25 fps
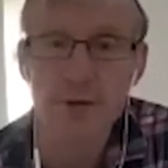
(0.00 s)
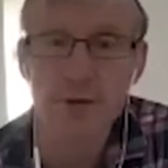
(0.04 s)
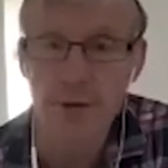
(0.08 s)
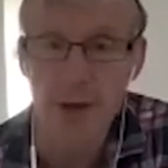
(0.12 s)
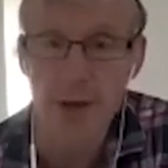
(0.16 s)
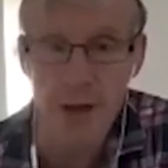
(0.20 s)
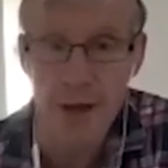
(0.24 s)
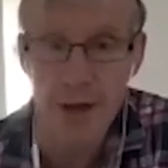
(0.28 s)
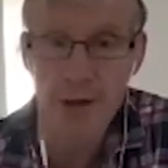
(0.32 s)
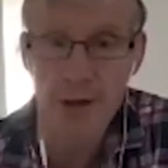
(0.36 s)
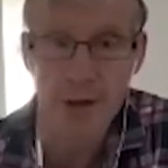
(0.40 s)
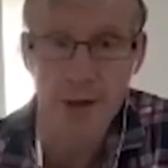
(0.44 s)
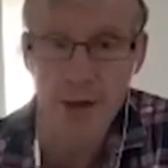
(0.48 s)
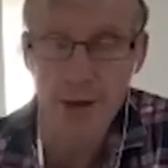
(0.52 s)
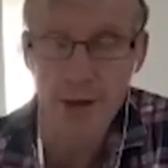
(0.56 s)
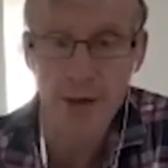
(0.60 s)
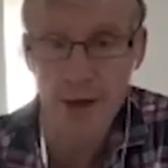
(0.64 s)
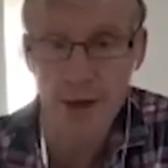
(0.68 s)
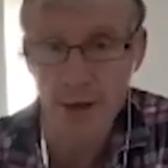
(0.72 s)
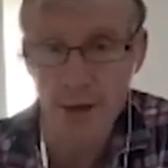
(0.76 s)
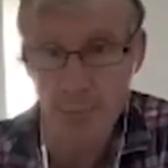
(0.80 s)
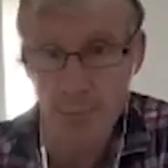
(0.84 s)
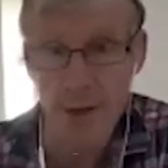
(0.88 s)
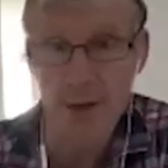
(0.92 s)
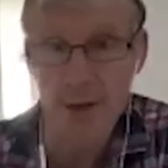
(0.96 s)
And I think
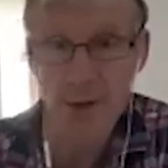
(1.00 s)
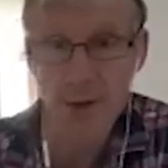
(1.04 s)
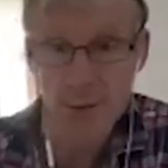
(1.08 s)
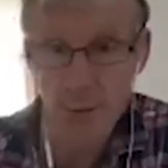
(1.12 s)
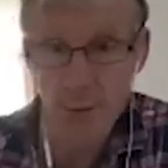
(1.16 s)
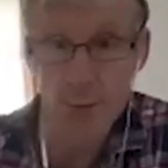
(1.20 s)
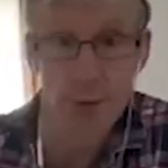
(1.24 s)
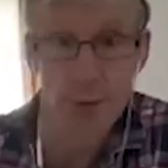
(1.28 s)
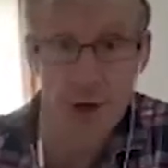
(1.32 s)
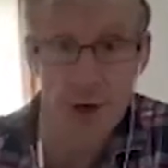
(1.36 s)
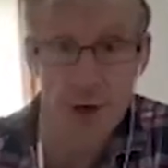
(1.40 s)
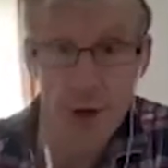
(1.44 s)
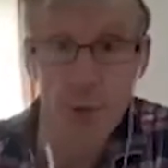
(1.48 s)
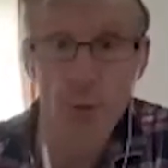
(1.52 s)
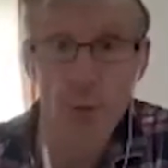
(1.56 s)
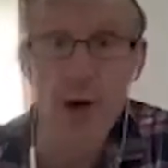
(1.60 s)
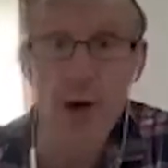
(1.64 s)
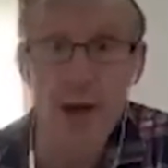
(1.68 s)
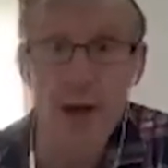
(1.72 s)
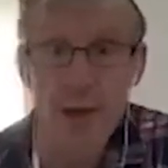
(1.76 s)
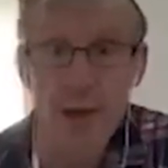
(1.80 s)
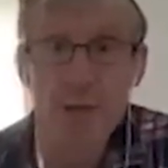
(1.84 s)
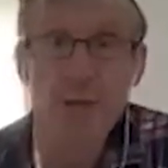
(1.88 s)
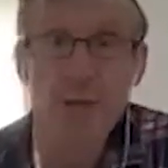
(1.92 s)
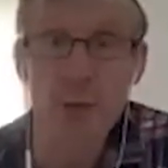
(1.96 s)
in place, you know, where
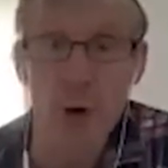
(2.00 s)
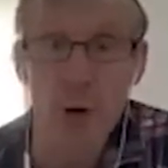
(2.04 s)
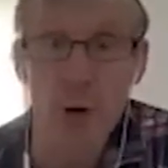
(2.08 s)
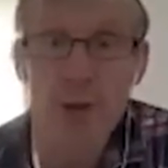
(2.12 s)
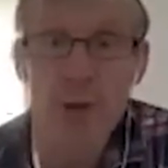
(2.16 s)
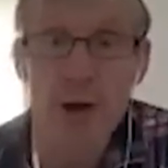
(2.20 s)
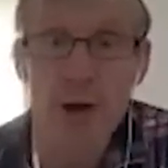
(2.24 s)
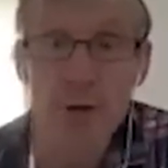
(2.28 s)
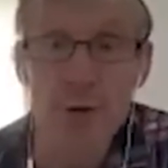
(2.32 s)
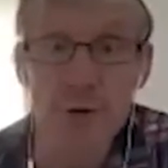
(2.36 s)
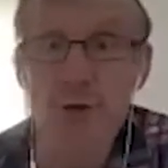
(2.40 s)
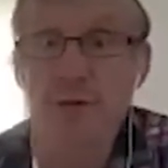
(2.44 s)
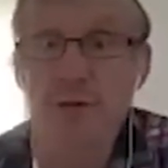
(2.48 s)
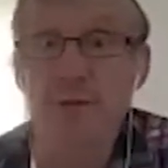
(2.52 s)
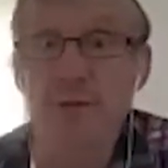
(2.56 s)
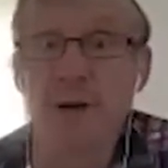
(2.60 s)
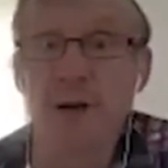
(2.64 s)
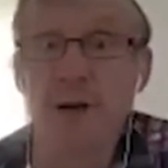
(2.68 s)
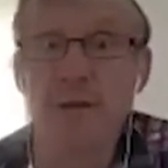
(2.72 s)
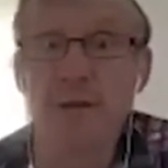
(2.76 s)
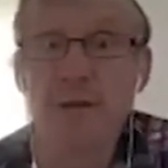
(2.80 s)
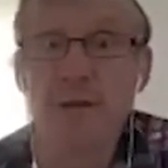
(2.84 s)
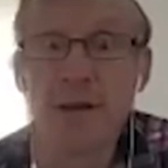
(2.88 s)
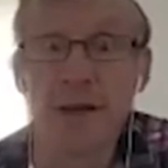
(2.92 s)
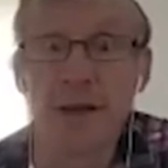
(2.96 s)
you've got those
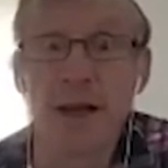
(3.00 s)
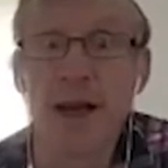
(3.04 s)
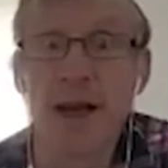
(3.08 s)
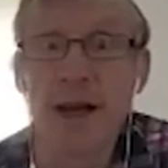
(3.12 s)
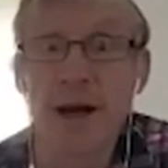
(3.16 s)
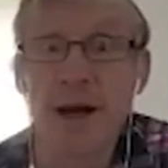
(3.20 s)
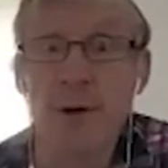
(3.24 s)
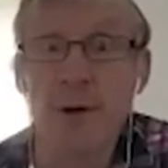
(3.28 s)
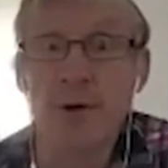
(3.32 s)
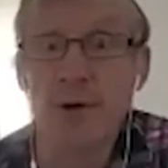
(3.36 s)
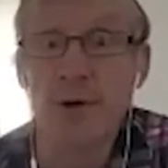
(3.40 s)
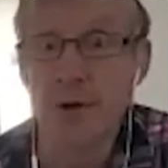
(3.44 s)
surviving now,